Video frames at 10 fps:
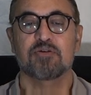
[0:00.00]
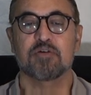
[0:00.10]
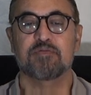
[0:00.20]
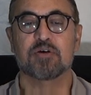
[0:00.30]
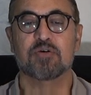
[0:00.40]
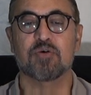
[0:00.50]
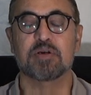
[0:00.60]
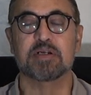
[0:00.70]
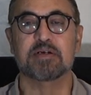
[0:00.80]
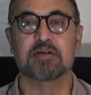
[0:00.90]
You have the
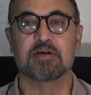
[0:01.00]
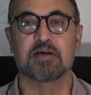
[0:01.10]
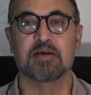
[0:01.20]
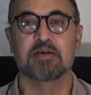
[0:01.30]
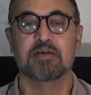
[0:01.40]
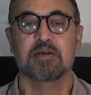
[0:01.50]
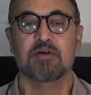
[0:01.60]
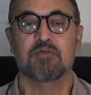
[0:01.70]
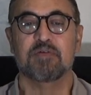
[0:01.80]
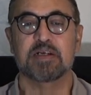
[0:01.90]
cold and dry,
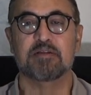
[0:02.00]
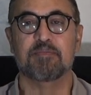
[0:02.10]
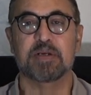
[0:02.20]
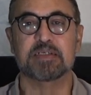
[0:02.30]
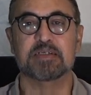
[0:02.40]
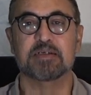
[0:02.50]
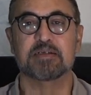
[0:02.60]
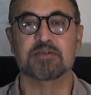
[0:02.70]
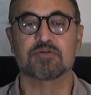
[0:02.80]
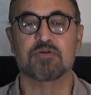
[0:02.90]
where the patient
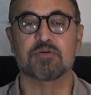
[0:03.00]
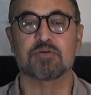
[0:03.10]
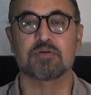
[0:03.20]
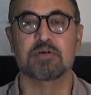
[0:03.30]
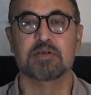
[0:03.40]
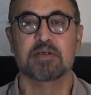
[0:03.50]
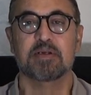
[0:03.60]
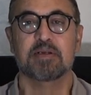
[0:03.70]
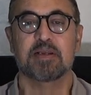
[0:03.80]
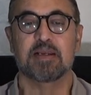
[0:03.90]
is cold,
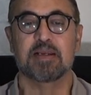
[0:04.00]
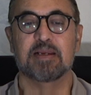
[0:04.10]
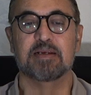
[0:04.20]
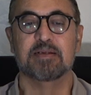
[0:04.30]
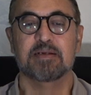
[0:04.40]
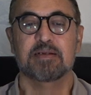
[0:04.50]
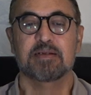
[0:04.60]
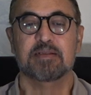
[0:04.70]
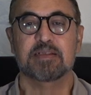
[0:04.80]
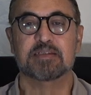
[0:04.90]
and
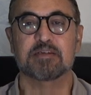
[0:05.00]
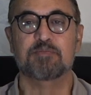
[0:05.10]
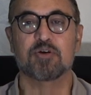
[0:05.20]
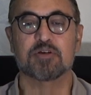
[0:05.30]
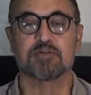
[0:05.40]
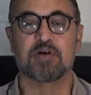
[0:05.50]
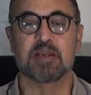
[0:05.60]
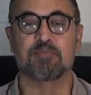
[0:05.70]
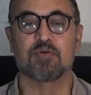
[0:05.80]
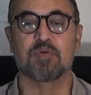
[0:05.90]
this is because of
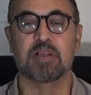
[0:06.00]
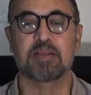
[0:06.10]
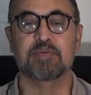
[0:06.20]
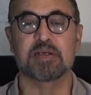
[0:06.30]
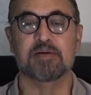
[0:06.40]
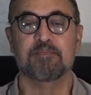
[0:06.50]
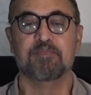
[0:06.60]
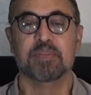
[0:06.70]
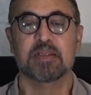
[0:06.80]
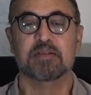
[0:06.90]
hypovolemia.
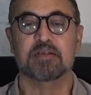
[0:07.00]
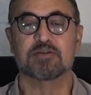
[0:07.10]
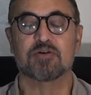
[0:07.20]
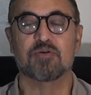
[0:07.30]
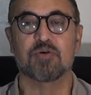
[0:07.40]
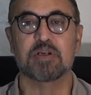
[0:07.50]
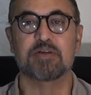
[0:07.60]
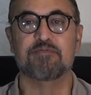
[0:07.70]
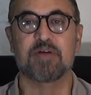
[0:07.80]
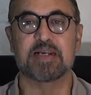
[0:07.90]
There's a cold
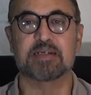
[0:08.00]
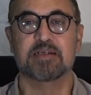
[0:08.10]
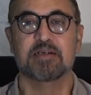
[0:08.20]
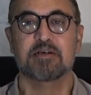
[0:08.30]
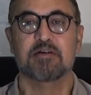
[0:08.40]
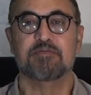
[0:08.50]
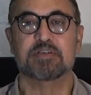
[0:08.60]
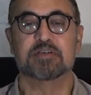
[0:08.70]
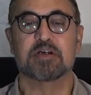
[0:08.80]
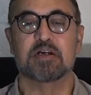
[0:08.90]
and wet, which
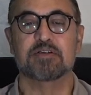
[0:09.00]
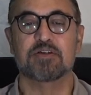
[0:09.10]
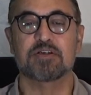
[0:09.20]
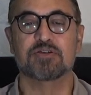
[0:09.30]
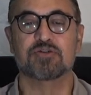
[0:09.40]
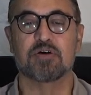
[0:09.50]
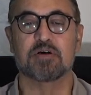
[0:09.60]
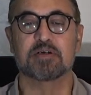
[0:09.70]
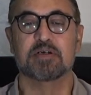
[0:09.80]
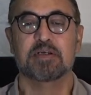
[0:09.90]
is cardiogenic
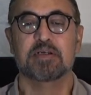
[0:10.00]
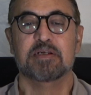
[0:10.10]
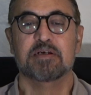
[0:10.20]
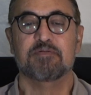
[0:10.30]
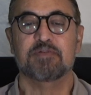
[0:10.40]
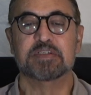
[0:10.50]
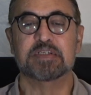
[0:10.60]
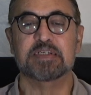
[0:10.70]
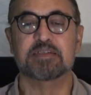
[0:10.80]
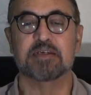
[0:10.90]
shock, which
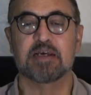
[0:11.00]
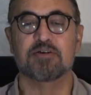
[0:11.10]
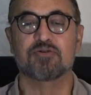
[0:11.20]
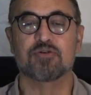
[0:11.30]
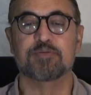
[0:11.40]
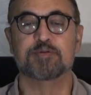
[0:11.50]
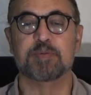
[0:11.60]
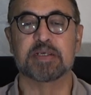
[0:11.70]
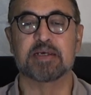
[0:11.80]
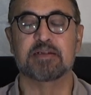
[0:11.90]
needs inotropes,
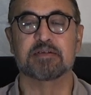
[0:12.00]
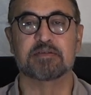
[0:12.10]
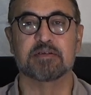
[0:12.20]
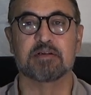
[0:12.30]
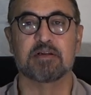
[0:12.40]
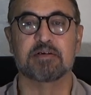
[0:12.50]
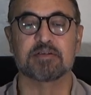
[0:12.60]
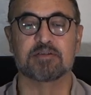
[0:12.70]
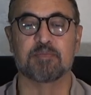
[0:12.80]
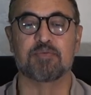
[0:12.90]
mechanical circulatory
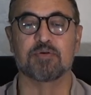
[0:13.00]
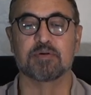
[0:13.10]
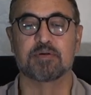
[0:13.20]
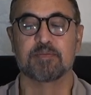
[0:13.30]
support.